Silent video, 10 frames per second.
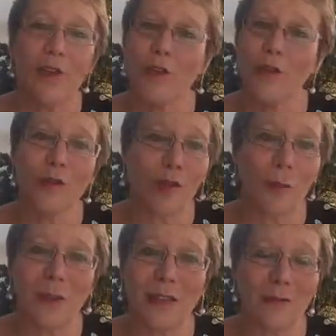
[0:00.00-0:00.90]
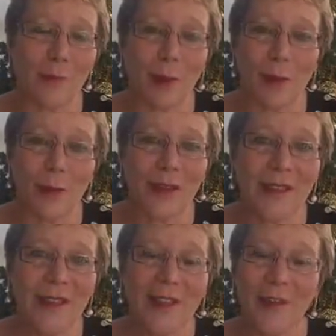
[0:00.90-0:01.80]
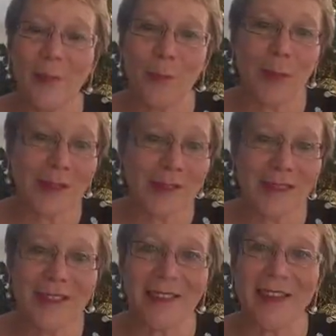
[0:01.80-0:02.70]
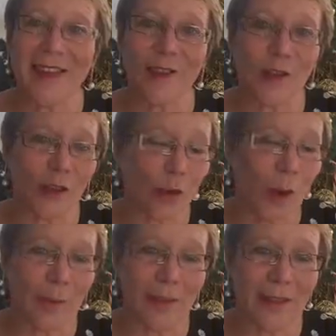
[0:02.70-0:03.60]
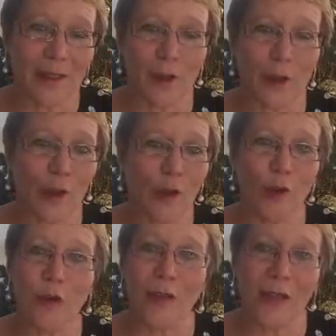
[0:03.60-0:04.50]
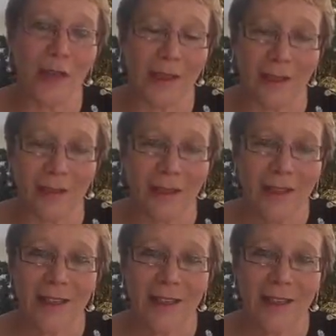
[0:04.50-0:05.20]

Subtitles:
Do not believe the polling. If Brexit and the Trump election showed you anything,